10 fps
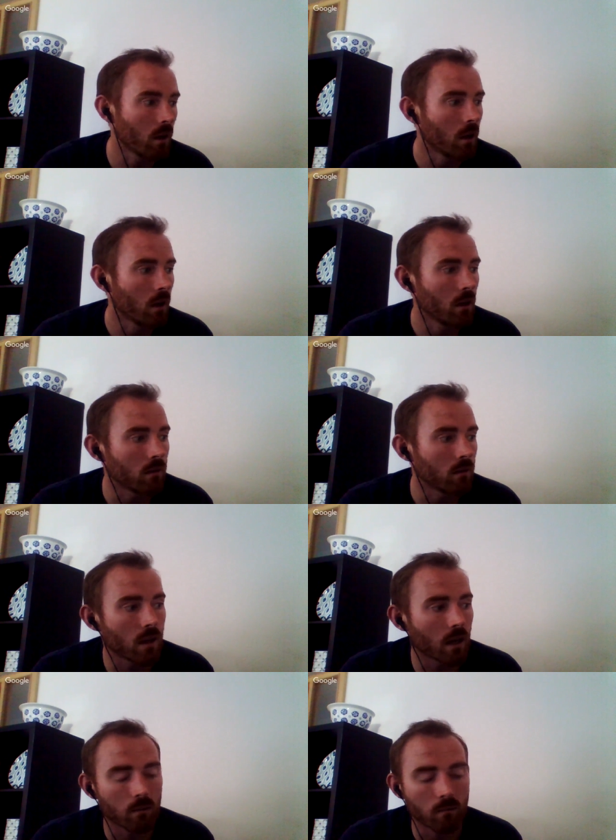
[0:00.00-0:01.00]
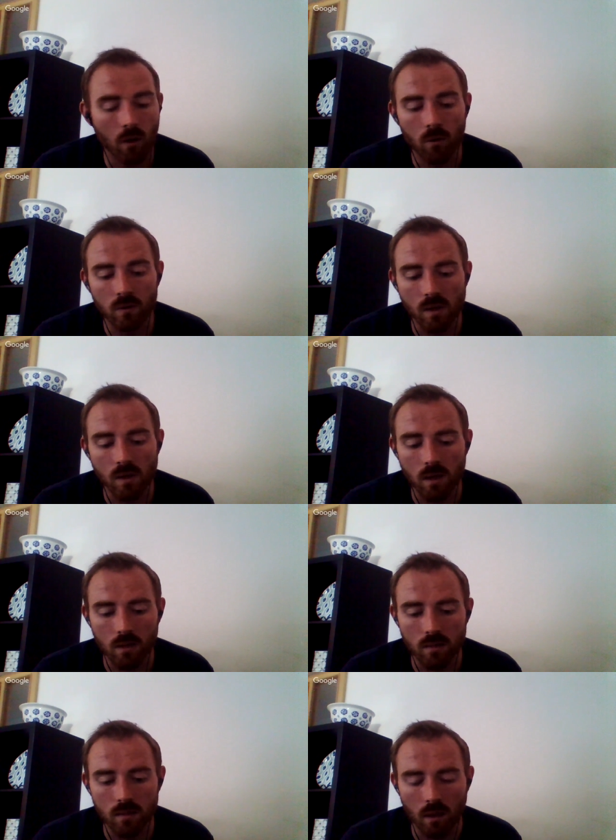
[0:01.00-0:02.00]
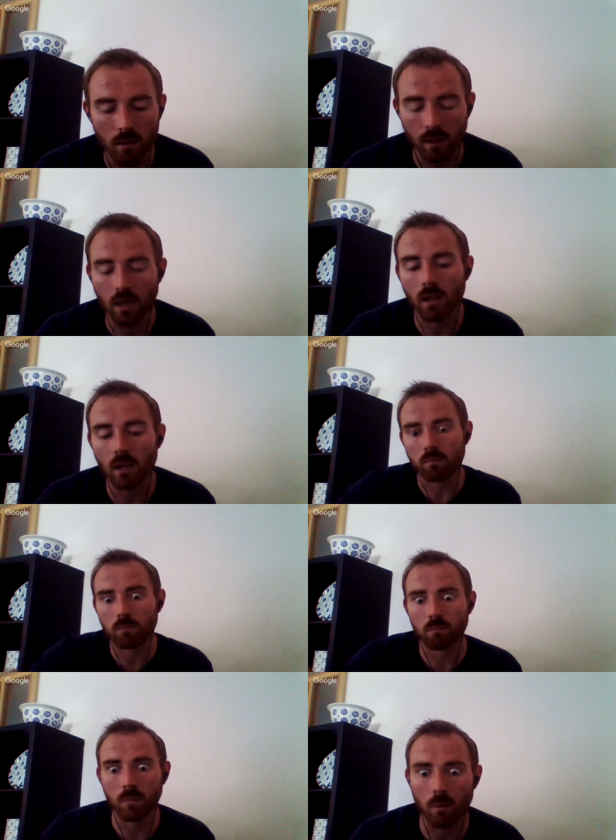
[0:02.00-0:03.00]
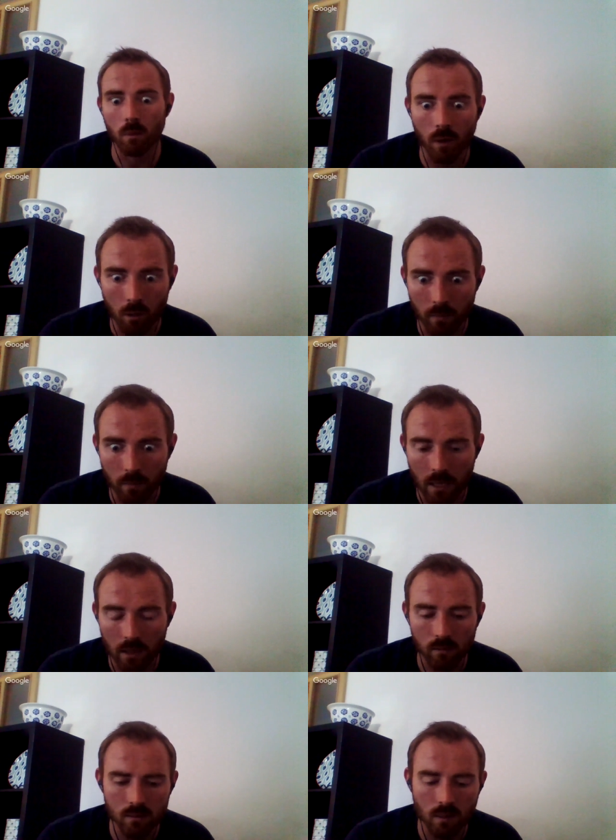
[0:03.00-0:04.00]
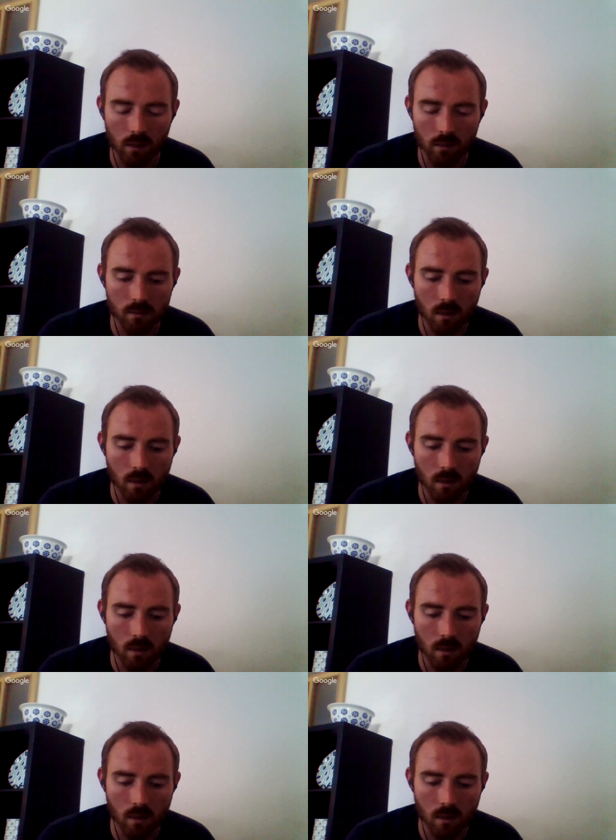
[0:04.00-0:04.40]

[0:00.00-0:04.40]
The second rose is uh, again in a biomechanical sense